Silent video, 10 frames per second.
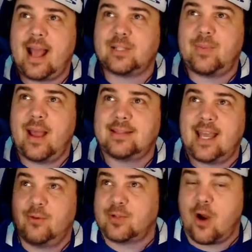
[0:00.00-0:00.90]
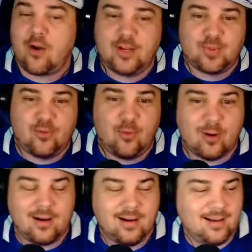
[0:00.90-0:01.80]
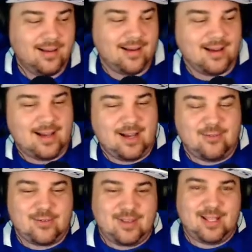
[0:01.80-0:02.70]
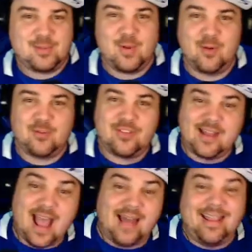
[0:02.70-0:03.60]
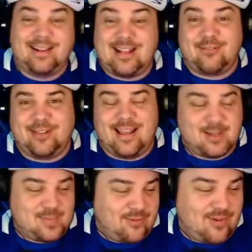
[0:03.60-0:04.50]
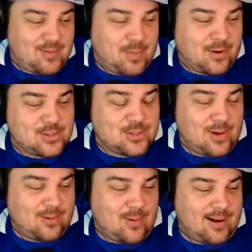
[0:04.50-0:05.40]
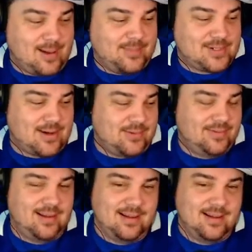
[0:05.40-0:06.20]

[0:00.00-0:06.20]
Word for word: S-Man saying it was Harvey's before uh, for the It's a Beautiful Thing. Yeah, that, definitely. That was my favorite burger joint growing up, so...